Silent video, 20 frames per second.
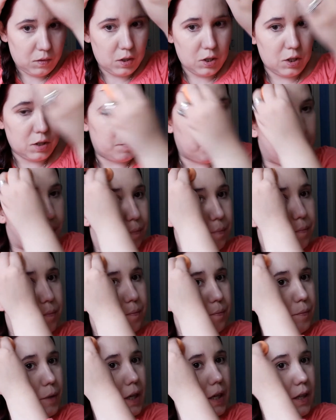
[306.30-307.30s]
Just
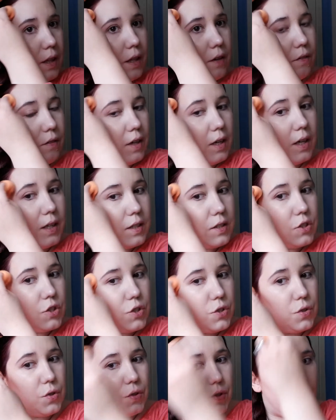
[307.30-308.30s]
getting that right
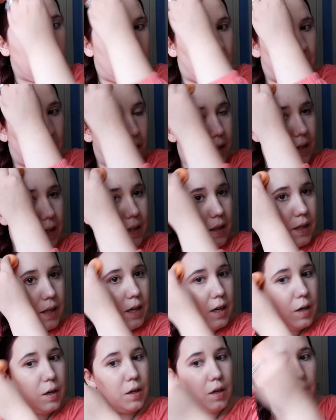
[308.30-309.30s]
into the hairline
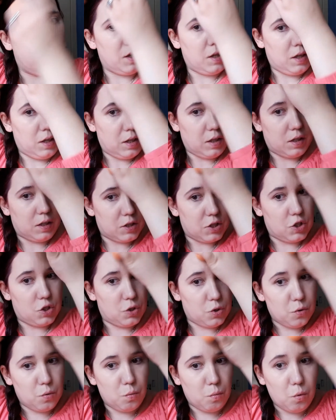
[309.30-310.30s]
there, because you
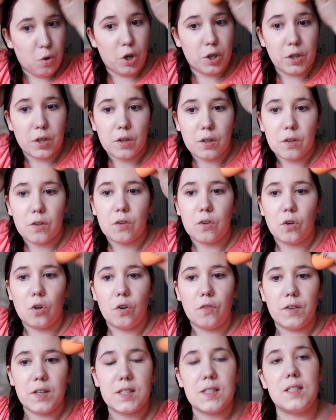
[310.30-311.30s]
don't want,
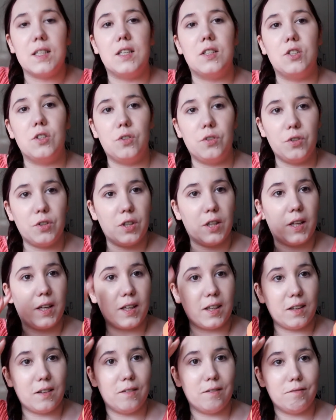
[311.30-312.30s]
obviously, to look
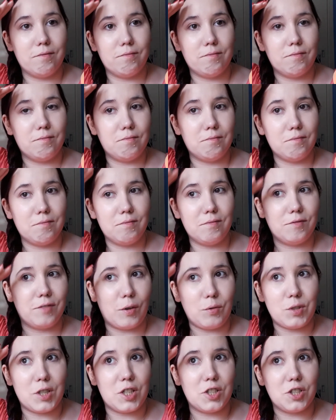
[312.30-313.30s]
like
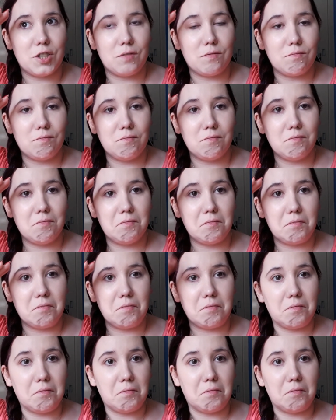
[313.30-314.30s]
foundation
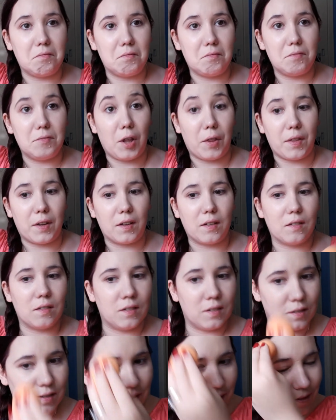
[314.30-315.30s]
nothing.
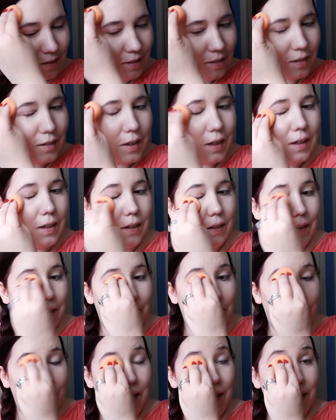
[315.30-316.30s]

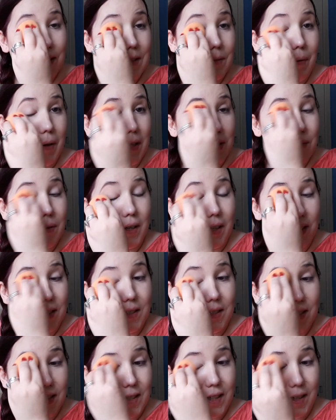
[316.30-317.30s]
That's the best way I could
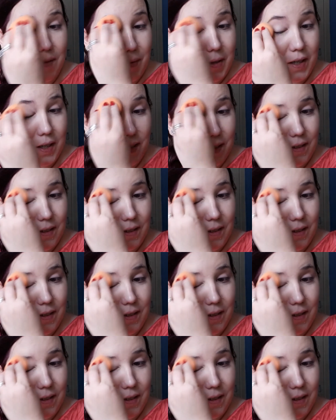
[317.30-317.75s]
describe it.